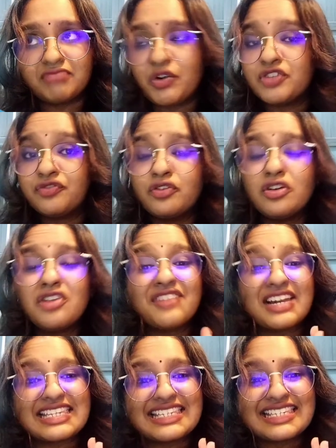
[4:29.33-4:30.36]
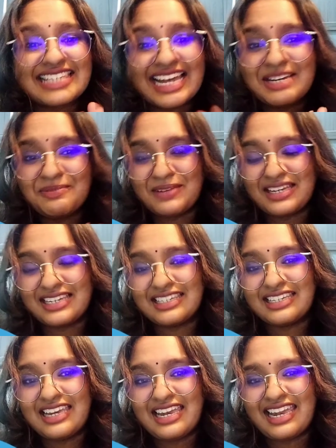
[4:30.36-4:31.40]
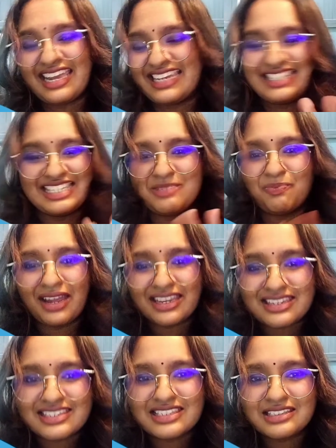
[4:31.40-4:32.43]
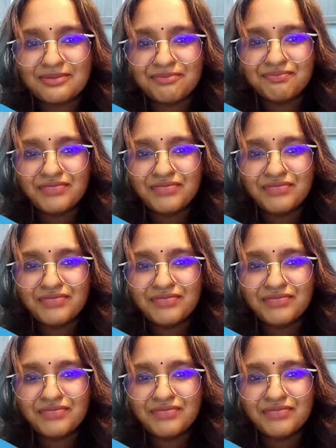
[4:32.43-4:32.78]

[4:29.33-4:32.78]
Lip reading: It was full of excitement and suspense.